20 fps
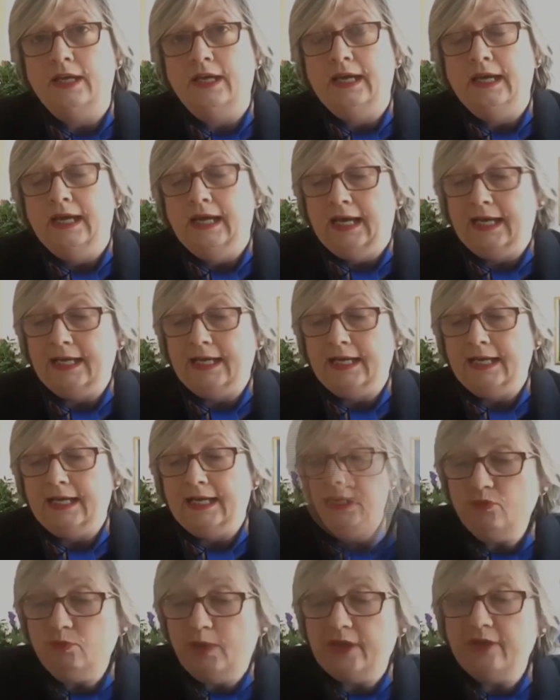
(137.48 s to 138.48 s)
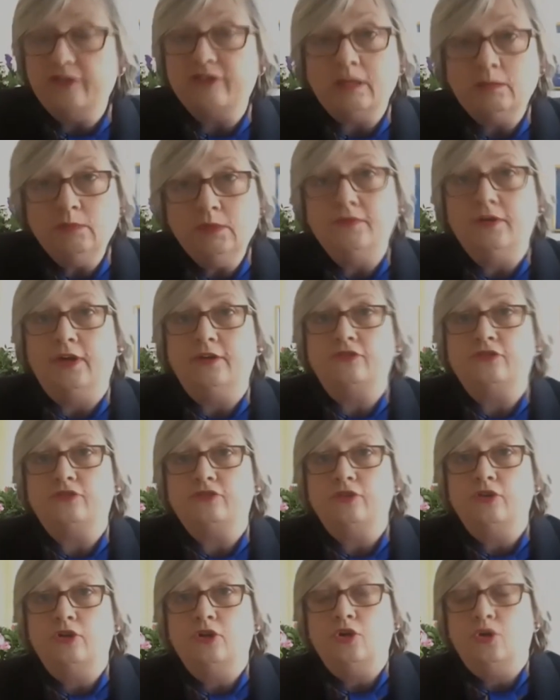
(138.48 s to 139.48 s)
and even when some of us
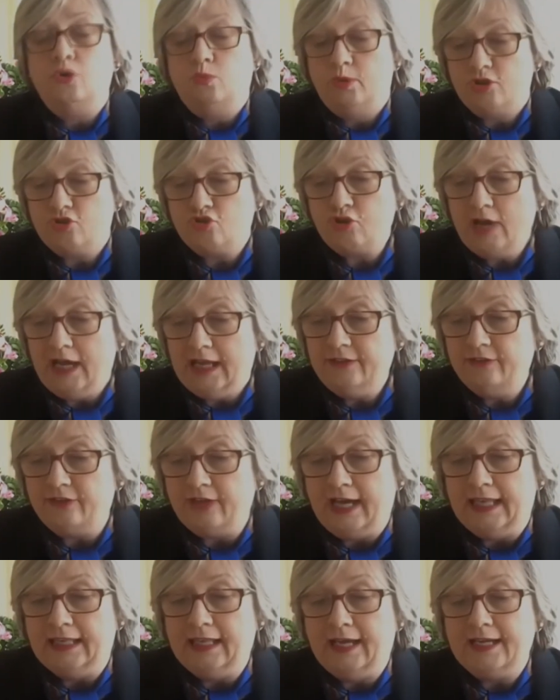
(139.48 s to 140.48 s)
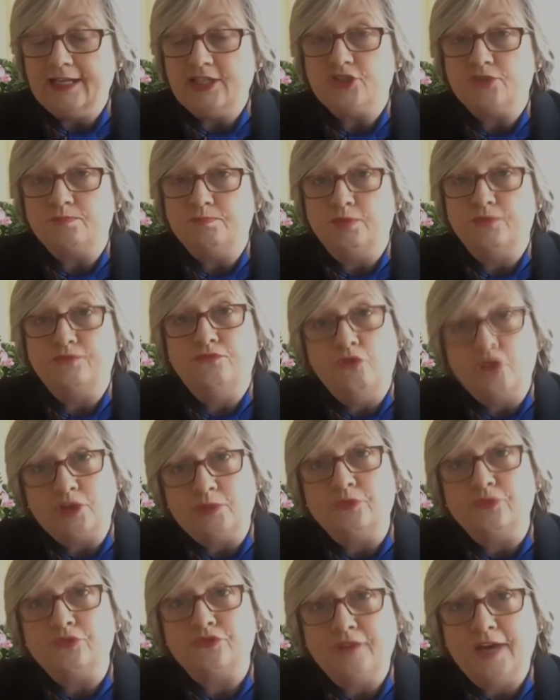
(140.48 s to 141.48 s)
were trans allies before it
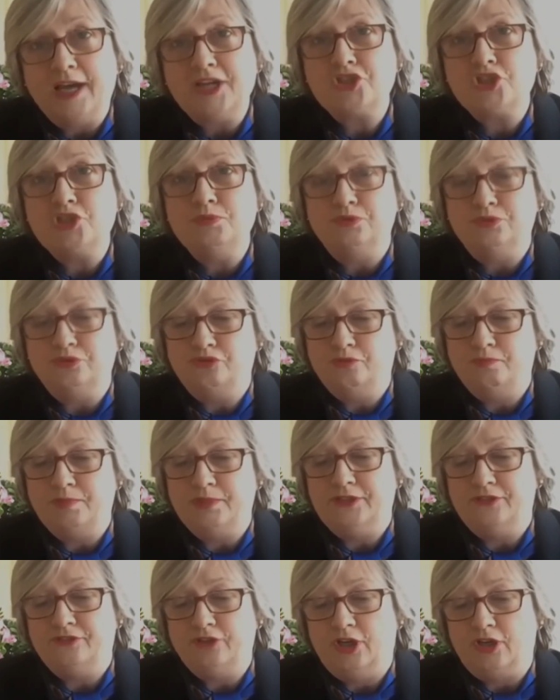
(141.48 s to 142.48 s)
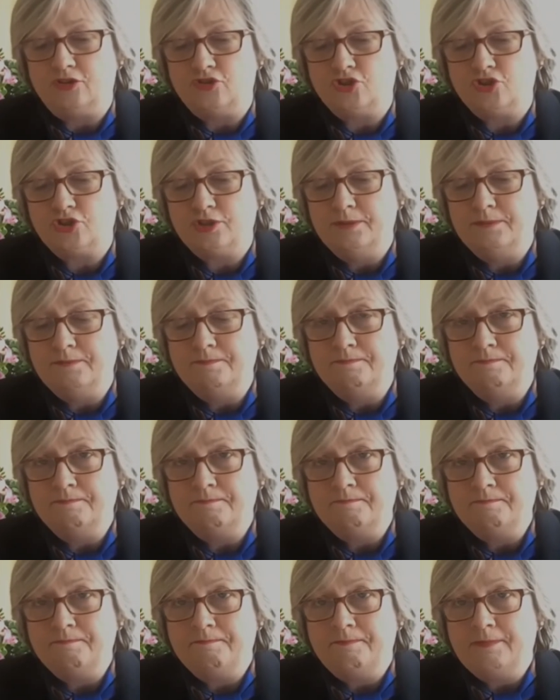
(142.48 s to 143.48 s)
was fashionable to be such.
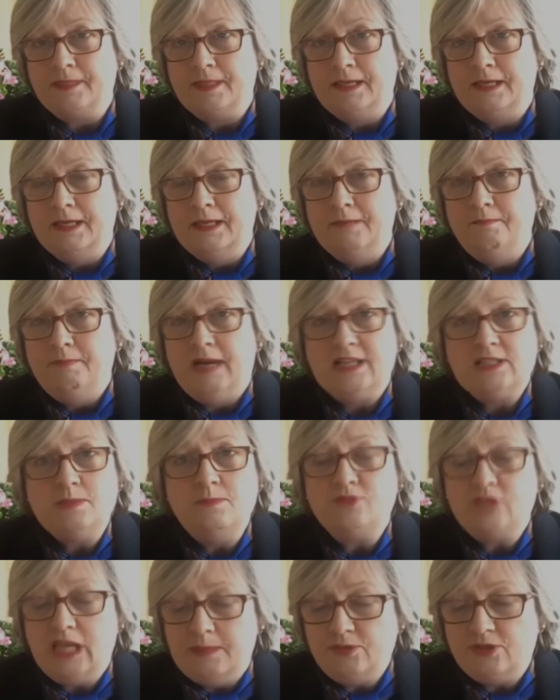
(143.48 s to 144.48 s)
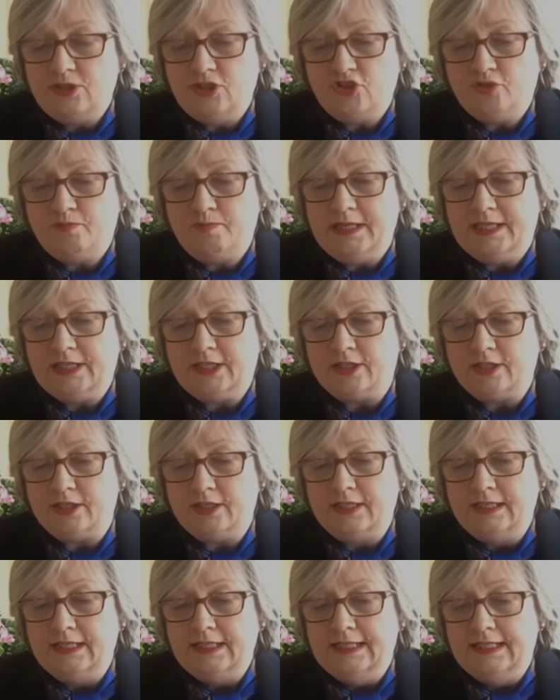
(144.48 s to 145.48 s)
Madam Deputy Speaker,
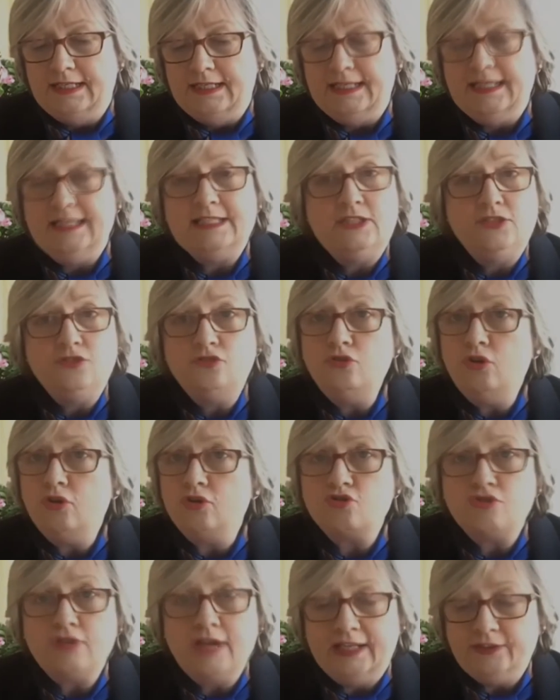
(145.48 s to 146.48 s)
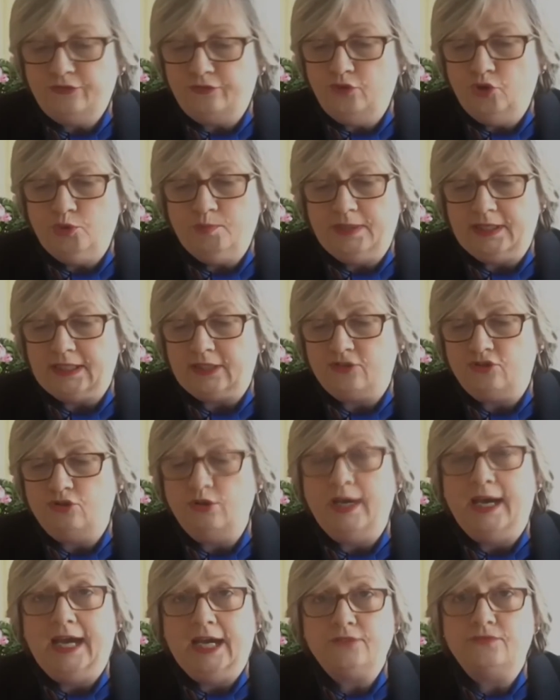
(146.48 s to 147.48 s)
it is not transphobic to
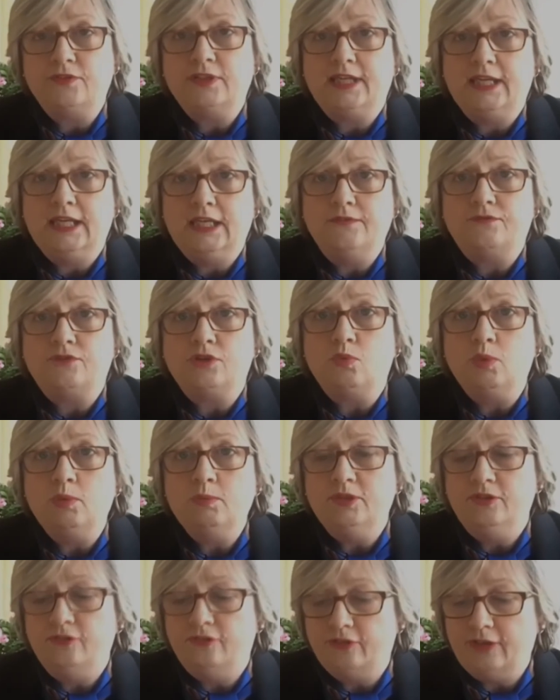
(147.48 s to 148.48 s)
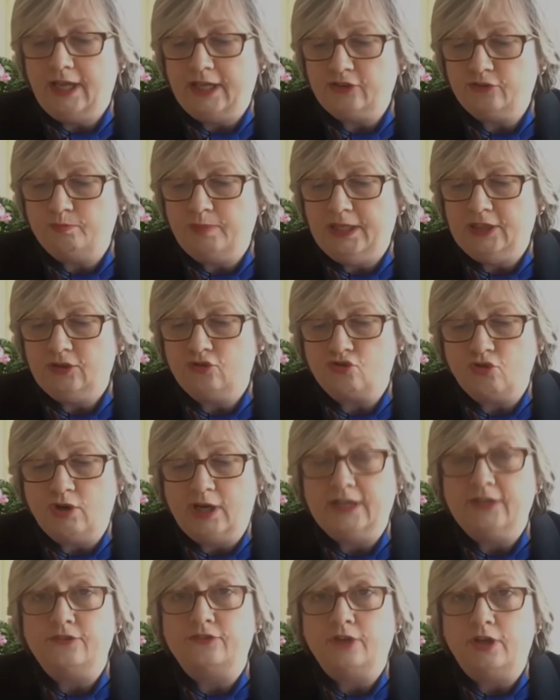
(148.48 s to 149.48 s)
advocate for women's sex-based
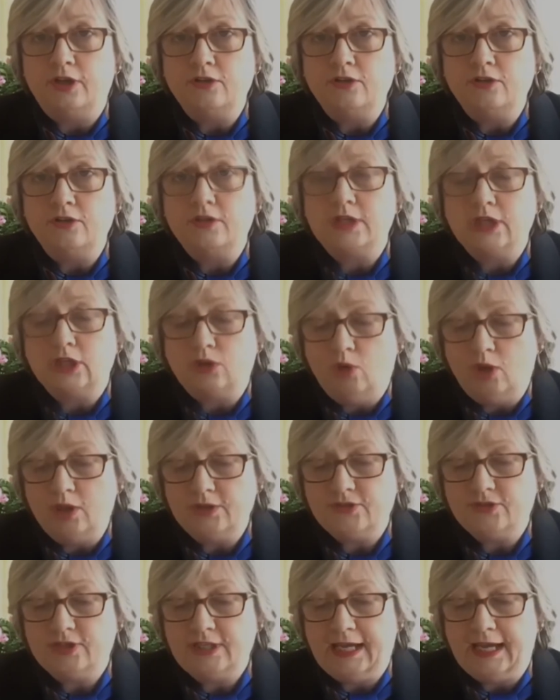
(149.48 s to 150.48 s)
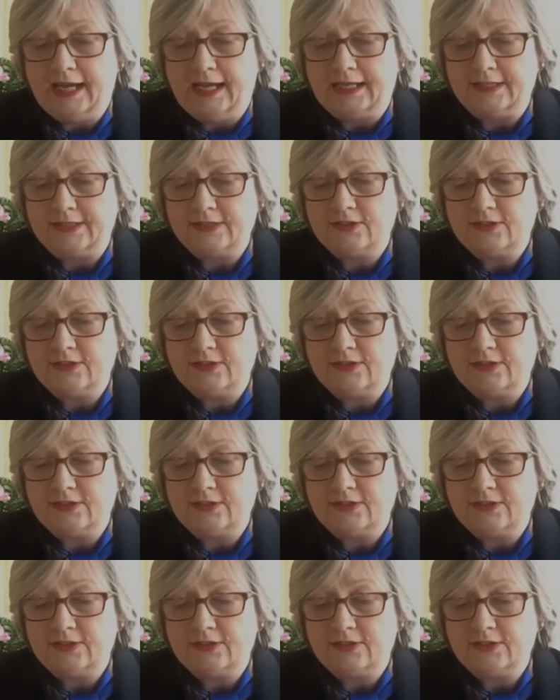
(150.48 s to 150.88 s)
rights under the Equality Act.